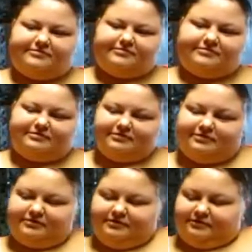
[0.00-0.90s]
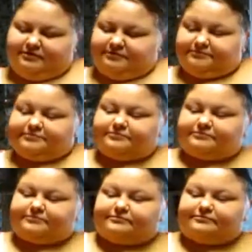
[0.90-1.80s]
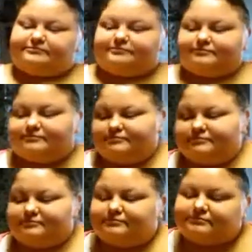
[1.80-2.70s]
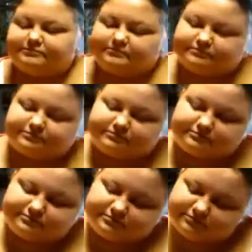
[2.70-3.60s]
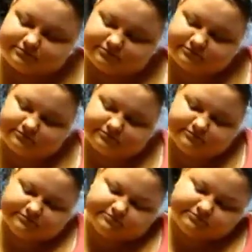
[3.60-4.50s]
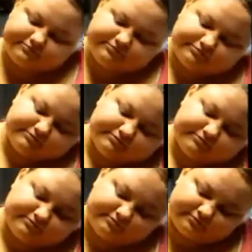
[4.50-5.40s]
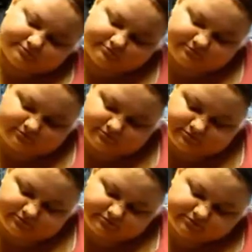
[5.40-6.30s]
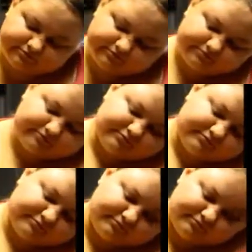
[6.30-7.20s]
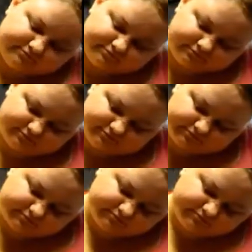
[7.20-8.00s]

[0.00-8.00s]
(silent)